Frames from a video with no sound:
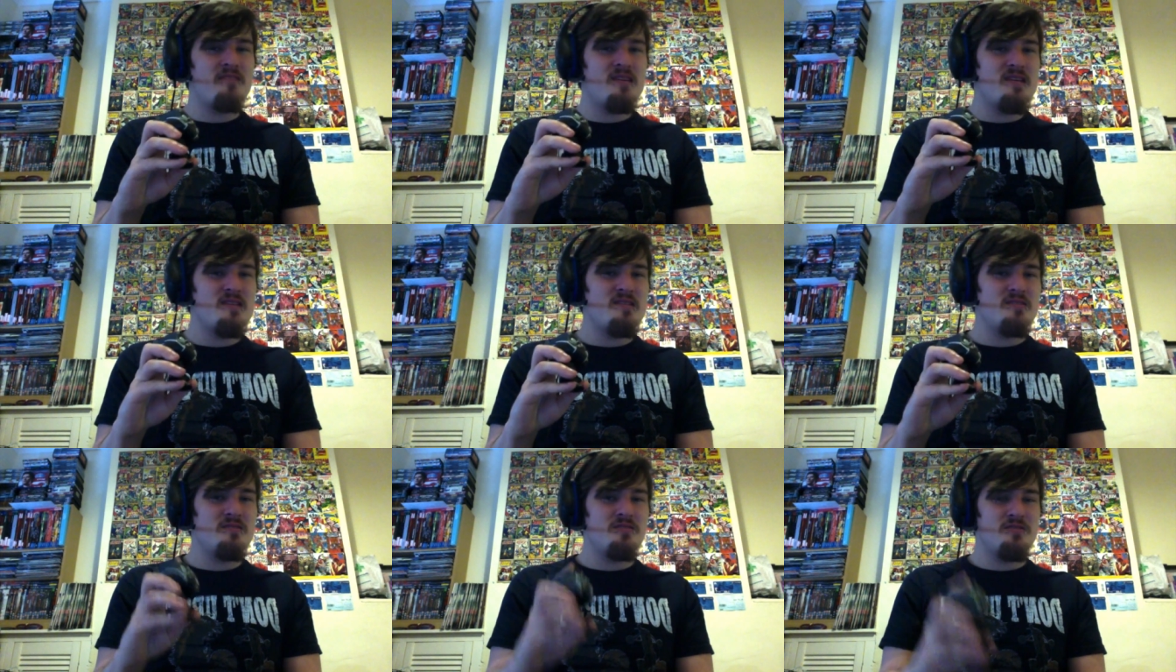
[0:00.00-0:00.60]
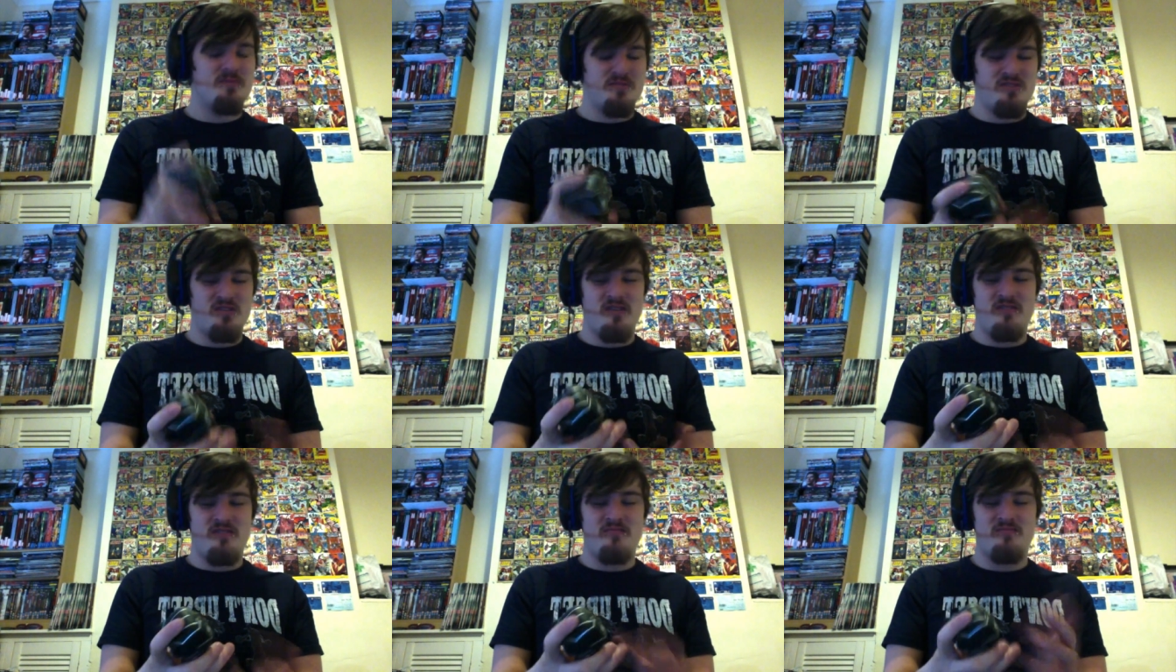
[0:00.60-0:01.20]
each,
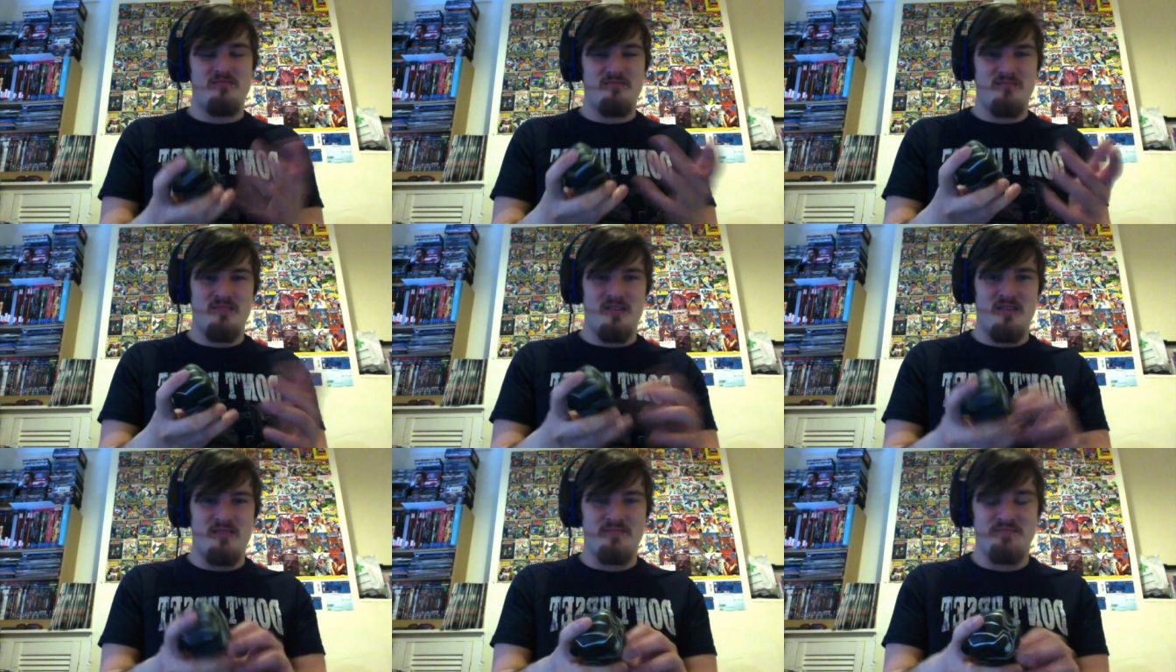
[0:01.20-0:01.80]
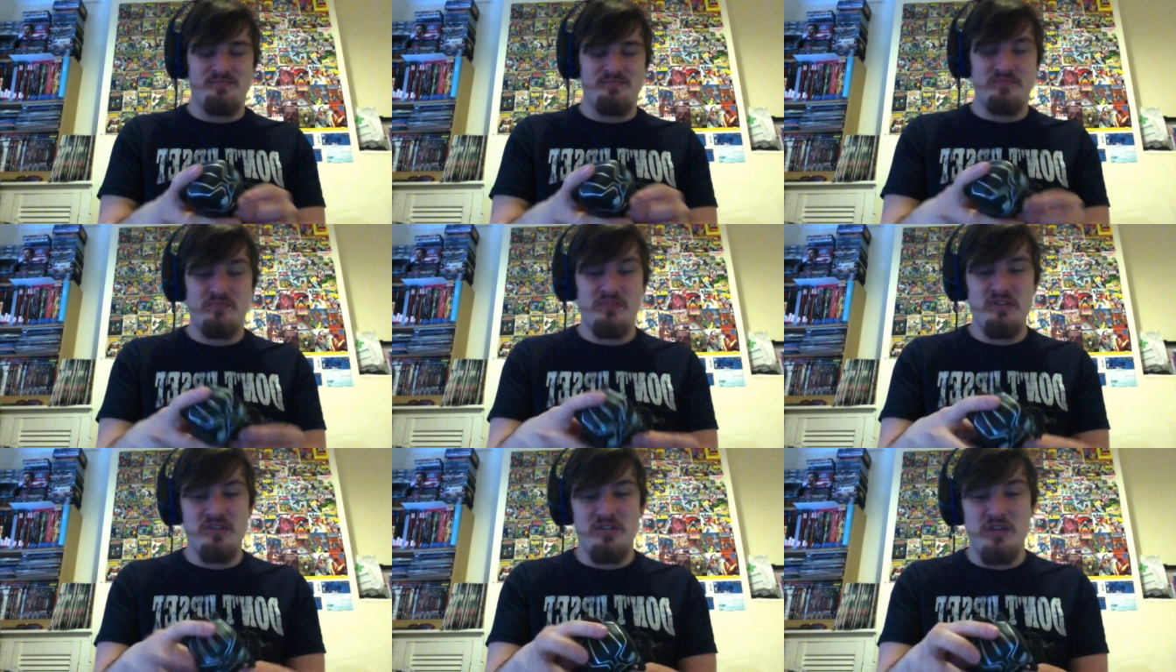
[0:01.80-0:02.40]
so, you know,
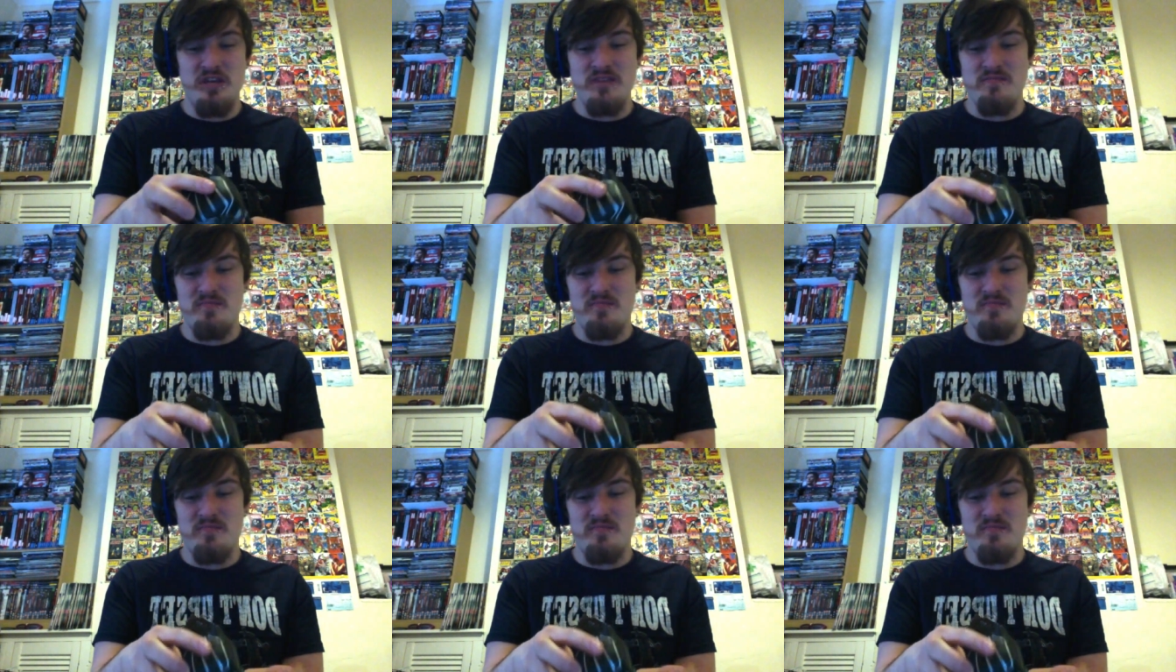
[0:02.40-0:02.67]
pretty cheap.